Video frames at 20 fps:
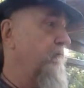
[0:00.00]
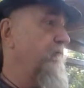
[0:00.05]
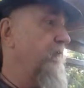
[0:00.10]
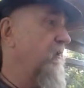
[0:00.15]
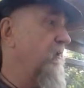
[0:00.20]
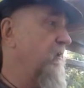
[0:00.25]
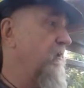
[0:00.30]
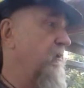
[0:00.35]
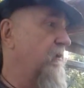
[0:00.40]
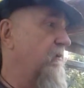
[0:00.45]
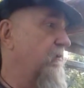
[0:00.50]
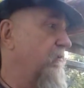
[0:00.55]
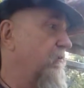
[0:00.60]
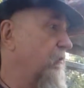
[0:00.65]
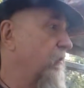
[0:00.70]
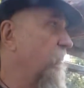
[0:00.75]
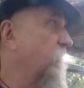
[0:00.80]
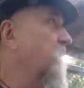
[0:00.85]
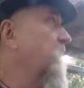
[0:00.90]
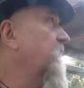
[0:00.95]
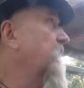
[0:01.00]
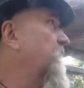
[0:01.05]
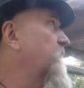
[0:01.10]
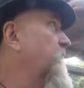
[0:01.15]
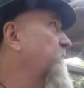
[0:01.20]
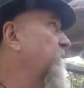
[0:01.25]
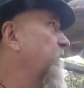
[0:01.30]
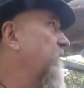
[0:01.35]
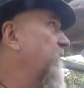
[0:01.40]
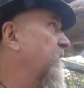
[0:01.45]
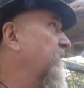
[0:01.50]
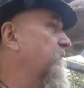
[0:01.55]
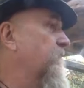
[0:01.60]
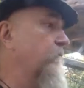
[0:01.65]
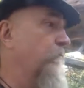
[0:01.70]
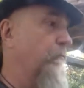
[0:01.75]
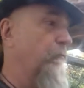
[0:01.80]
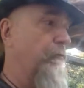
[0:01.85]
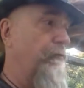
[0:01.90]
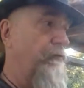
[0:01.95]
I've done is gone in here with my hand
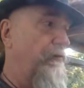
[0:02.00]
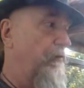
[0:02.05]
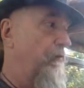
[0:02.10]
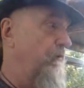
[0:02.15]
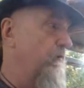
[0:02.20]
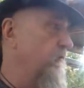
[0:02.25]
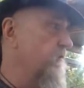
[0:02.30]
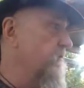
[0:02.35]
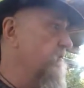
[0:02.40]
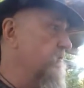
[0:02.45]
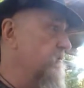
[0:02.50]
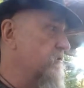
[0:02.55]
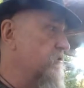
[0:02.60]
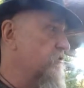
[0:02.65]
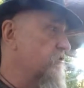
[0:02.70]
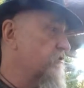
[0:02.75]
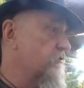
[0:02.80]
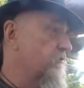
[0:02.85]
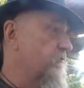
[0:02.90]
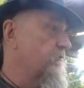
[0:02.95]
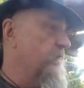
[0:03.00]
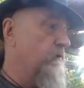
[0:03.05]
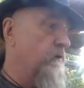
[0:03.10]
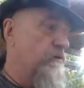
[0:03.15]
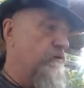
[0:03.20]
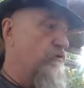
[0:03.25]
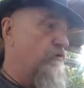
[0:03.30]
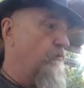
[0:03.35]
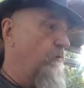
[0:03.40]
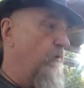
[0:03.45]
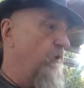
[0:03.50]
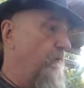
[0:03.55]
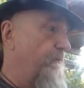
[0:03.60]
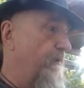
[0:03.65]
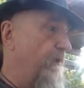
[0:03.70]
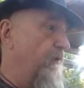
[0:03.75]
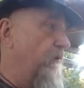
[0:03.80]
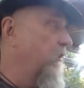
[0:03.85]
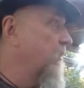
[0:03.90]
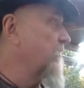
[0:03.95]
tools, squared up
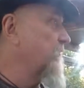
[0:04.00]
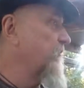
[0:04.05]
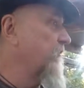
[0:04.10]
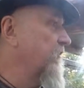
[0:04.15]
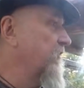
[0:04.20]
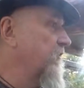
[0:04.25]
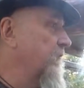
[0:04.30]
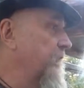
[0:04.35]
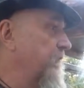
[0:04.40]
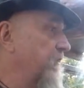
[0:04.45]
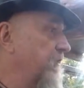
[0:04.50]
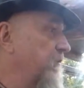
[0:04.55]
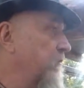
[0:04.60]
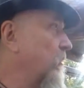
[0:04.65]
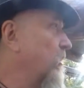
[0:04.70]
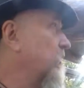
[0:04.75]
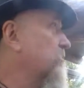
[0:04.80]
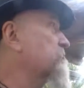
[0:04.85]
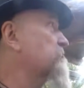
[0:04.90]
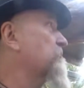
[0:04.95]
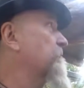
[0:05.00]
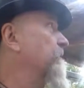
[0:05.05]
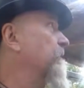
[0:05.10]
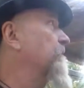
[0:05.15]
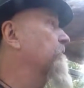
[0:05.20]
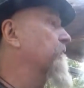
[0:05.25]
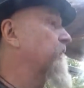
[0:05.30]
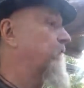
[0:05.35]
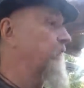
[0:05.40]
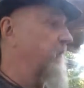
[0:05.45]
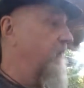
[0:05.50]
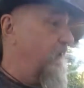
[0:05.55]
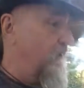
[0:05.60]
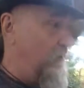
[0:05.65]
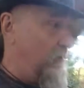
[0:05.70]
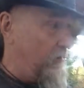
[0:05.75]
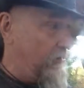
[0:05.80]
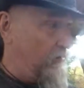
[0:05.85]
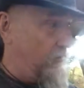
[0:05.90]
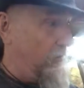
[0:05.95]
my logs a little bit, notched them out so
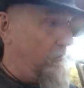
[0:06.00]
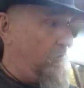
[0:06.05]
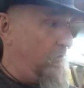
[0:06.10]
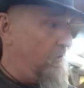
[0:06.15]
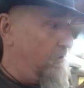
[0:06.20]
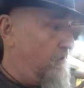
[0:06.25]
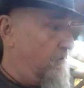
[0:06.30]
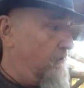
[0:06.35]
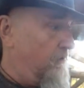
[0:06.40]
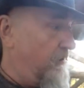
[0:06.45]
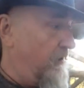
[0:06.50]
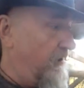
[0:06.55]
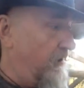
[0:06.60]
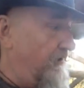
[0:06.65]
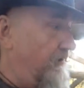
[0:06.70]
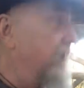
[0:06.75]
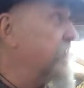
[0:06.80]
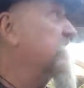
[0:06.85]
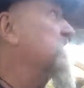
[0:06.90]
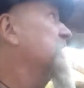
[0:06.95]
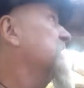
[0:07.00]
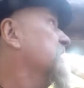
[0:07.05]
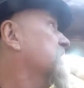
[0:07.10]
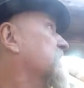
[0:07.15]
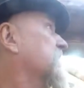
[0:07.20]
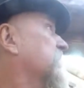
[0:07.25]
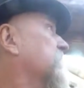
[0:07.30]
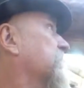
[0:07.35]
that when I get the knee in,